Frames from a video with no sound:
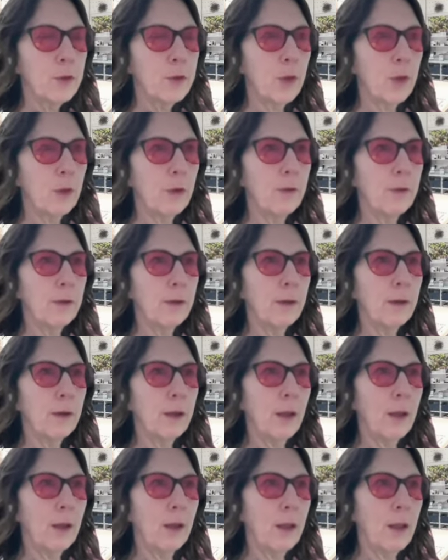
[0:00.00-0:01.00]

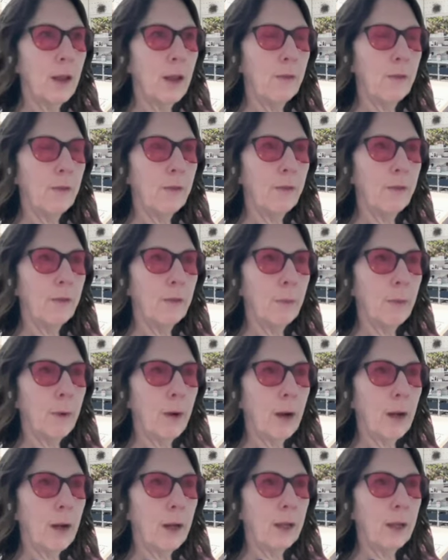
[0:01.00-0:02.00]
chosen a life of
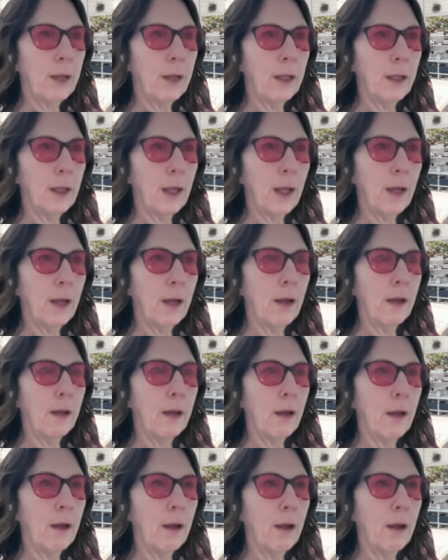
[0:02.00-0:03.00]
sobriety had I
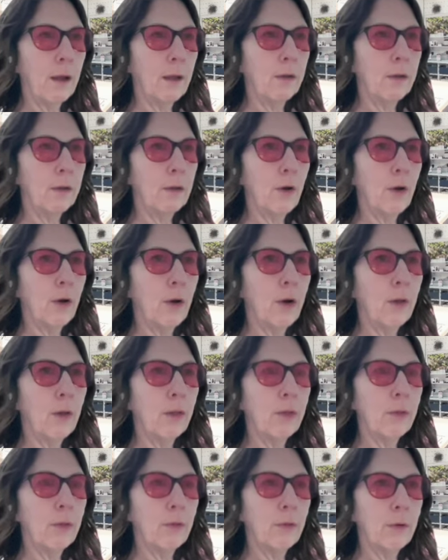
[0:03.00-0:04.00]
not
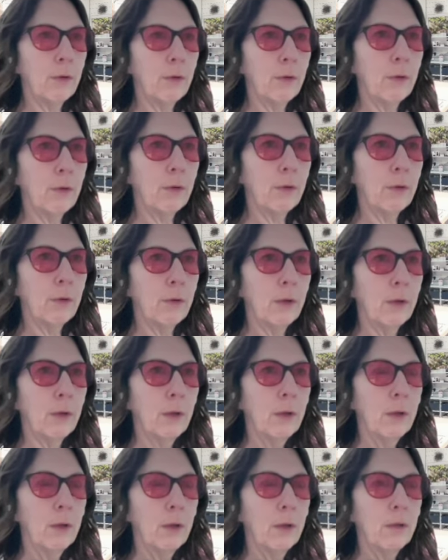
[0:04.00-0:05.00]
gone through
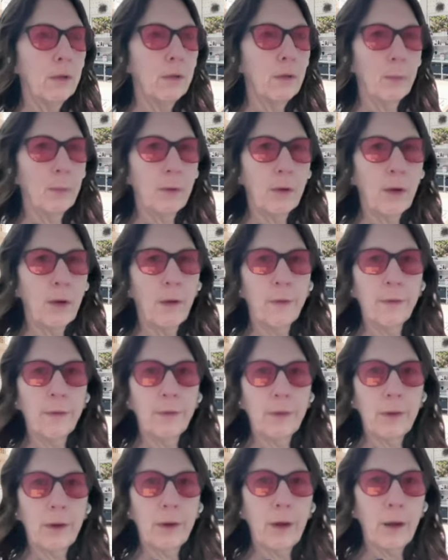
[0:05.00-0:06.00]
some tough
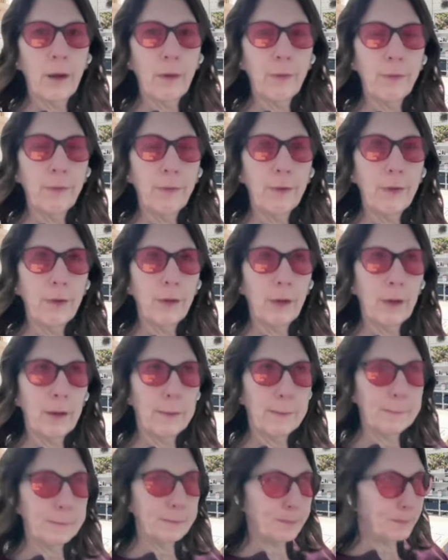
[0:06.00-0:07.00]
stuff.
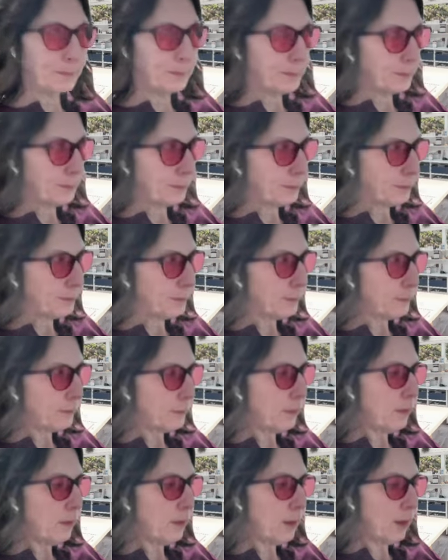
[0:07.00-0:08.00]
I
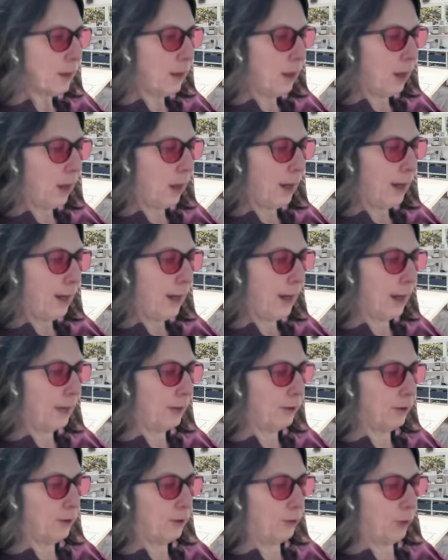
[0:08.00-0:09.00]

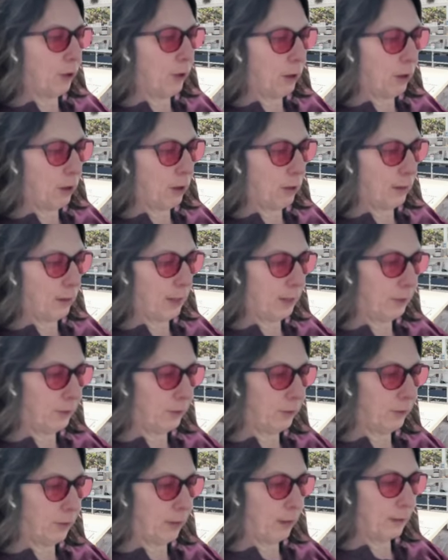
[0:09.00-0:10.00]
had to draw a
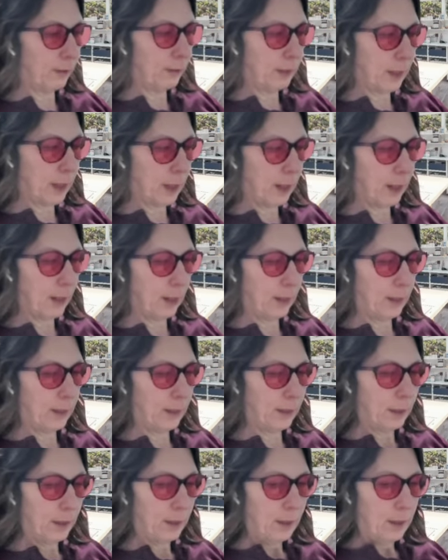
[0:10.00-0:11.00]
direct
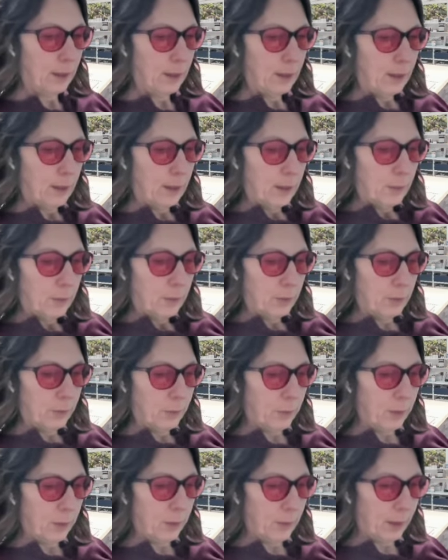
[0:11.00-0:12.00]
line
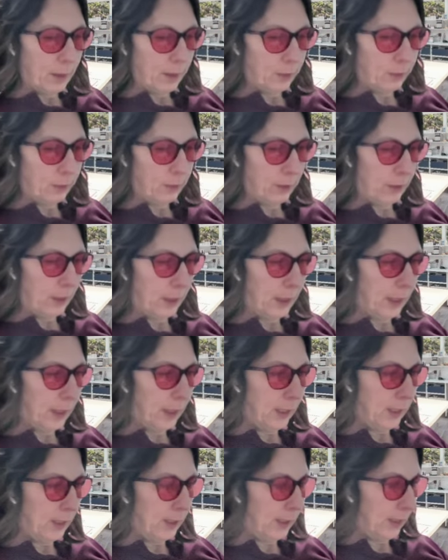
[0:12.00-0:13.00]
between my
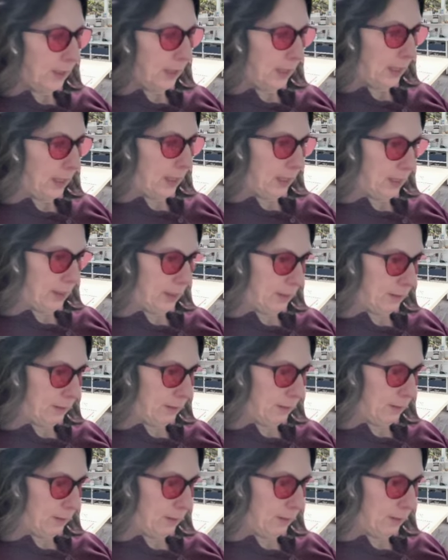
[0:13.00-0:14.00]
drinking
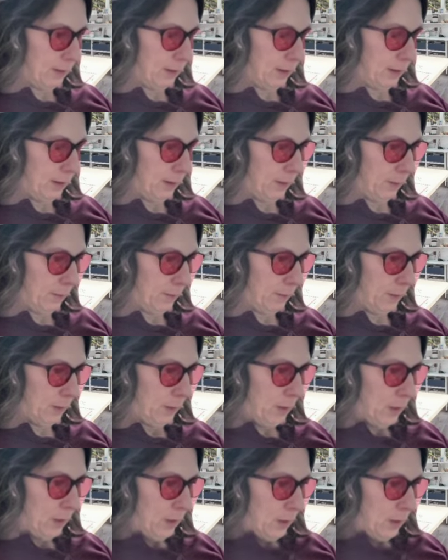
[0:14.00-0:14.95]
and um,